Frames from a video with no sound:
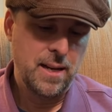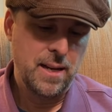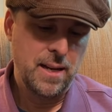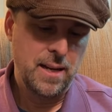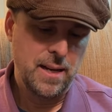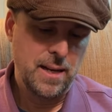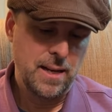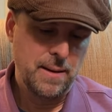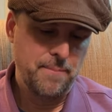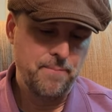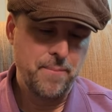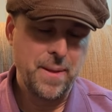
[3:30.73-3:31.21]

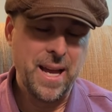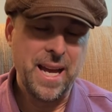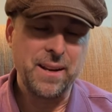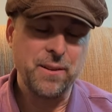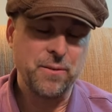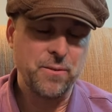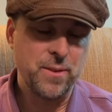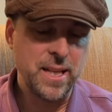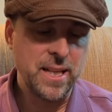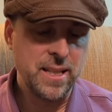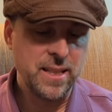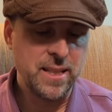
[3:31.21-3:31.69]
I
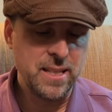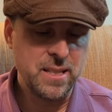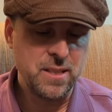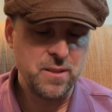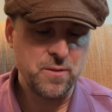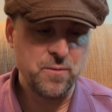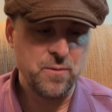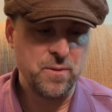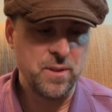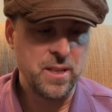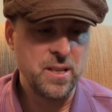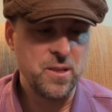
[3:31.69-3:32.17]
don't think
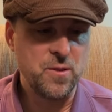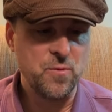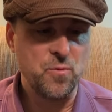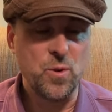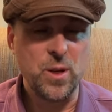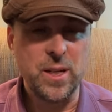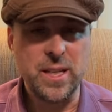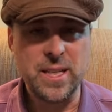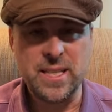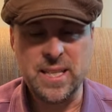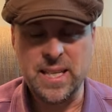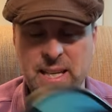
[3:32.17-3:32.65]
this
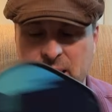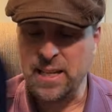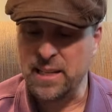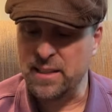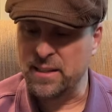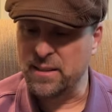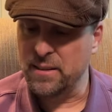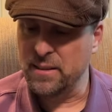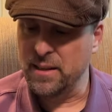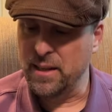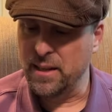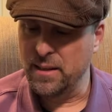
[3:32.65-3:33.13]
one is
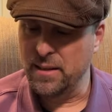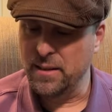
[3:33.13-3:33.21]
it.